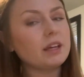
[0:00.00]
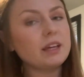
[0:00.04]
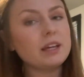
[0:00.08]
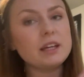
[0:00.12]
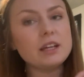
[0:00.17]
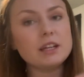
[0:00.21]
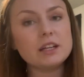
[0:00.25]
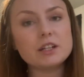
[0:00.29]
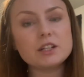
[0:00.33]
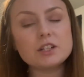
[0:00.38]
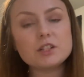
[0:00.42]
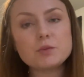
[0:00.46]

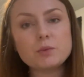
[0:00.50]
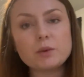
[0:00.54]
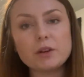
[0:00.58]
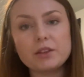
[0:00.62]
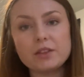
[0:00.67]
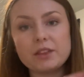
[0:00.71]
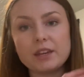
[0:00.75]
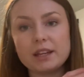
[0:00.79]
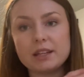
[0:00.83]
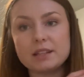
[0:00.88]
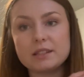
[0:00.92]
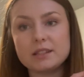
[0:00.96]
here's where
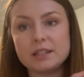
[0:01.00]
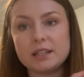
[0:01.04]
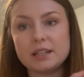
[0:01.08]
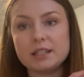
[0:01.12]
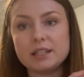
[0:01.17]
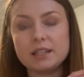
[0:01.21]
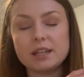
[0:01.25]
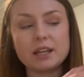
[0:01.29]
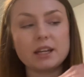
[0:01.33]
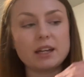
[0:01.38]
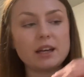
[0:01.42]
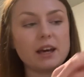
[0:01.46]
things need to
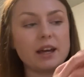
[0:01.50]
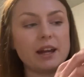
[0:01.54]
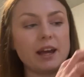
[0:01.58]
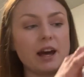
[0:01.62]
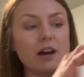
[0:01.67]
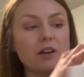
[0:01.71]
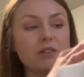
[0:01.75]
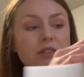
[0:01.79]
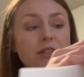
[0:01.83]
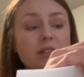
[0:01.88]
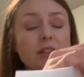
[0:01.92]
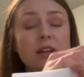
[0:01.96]
get cut
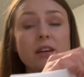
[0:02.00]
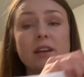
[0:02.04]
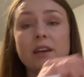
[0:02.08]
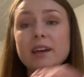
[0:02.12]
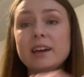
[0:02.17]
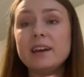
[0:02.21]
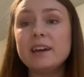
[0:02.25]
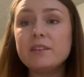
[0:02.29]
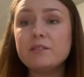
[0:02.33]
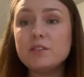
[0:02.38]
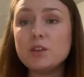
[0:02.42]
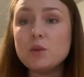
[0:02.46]
out.
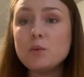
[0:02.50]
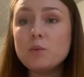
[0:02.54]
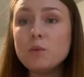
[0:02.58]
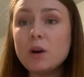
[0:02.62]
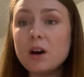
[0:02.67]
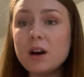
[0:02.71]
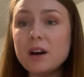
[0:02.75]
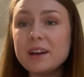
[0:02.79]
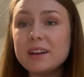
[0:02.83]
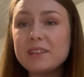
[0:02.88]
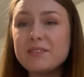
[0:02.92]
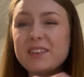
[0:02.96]
If you
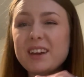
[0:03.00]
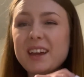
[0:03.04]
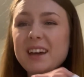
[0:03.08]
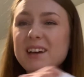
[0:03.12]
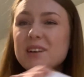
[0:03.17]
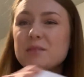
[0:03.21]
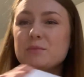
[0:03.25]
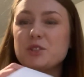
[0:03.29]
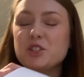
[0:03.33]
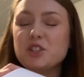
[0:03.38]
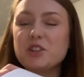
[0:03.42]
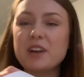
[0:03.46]
want, if it
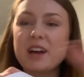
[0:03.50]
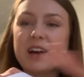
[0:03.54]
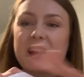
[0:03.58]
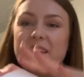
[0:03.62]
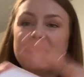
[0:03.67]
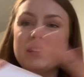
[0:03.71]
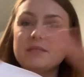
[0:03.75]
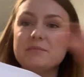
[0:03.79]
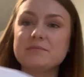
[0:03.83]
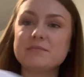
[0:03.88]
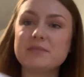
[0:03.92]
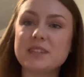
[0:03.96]
helps you kind
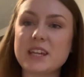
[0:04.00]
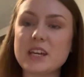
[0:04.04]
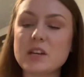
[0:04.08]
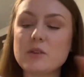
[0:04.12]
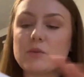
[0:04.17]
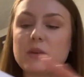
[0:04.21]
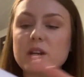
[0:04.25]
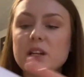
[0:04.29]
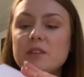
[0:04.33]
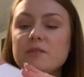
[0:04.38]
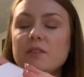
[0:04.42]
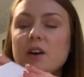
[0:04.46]
of get
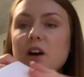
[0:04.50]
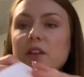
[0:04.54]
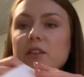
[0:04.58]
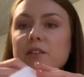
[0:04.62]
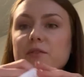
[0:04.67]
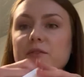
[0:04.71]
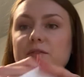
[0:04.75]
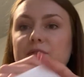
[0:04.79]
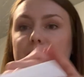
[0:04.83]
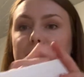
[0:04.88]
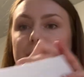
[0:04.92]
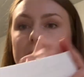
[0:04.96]
rid of all the
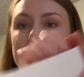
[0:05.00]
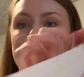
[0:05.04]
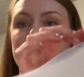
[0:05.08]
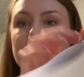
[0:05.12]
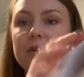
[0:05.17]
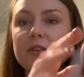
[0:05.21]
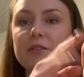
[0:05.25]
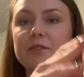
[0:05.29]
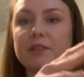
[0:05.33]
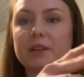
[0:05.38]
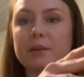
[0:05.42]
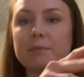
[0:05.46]

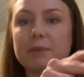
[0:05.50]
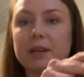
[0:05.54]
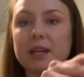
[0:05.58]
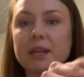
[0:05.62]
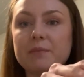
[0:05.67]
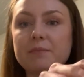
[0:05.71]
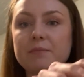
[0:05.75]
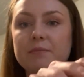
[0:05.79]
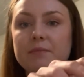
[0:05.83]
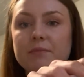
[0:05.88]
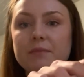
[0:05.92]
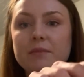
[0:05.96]
paper flipping,
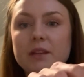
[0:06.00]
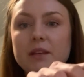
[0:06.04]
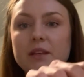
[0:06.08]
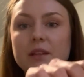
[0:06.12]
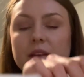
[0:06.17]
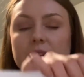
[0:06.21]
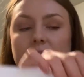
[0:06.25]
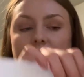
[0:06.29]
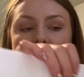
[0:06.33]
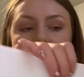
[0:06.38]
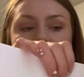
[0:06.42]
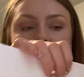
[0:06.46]

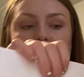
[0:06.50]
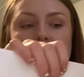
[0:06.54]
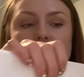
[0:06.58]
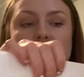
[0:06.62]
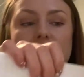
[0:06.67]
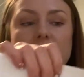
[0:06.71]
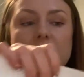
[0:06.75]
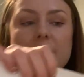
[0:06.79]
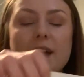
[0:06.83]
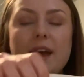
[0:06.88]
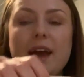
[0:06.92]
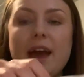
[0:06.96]

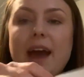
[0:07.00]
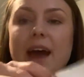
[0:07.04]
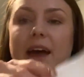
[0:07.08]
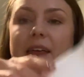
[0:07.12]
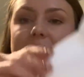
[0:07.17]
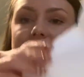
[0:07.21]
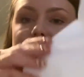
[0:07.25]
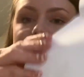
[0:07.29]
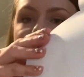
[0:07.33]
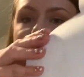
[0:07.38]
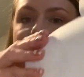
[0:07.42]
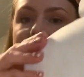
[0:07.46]

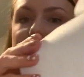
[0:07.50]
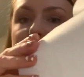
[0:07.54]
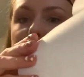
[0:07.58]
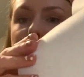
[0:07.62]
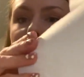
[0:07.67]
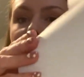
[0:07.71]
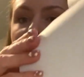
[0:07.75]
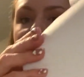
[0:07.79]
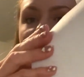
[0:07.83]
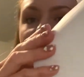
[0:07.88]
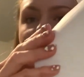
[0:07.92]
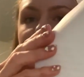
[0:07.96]
at this
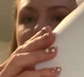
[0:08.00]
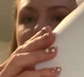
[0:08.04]
page